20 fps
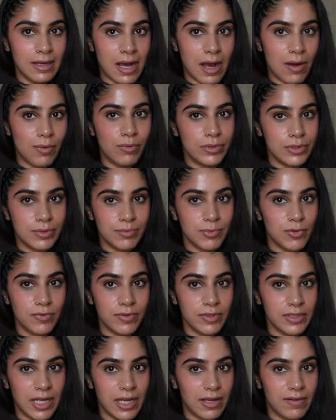I was
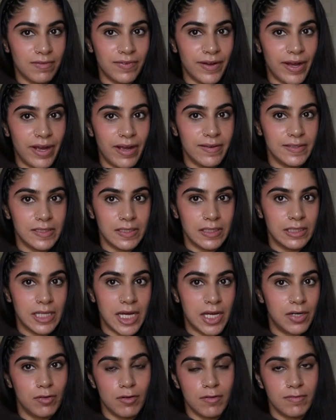moving like fives on
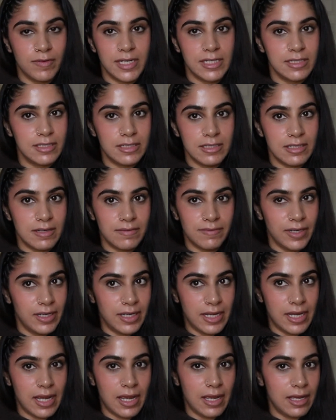lateral raises every
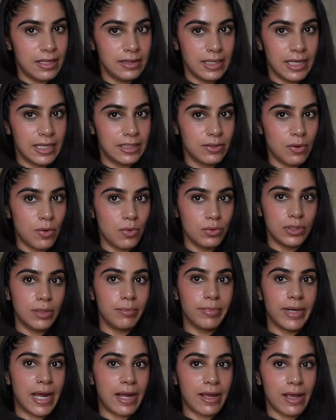day, and like the only
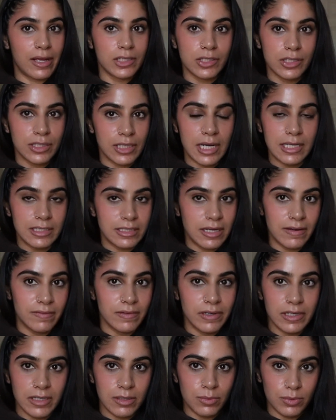back exercise I
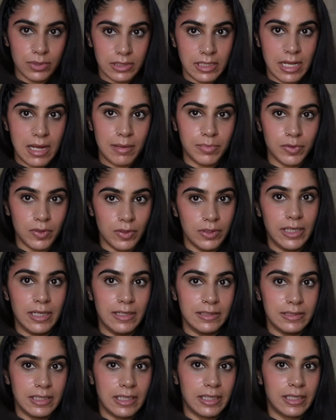ever did was lat pull
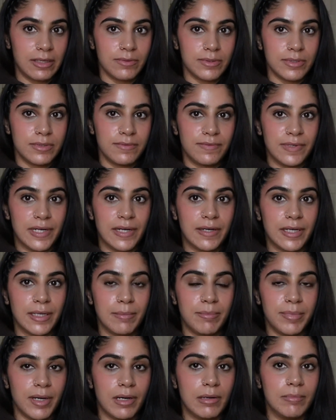downs. Like, it was very
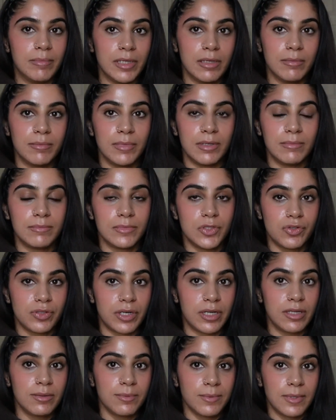bare minimum
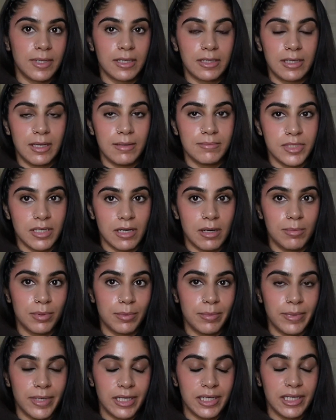strength when it came to upper
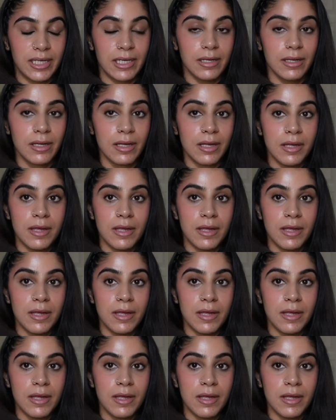body,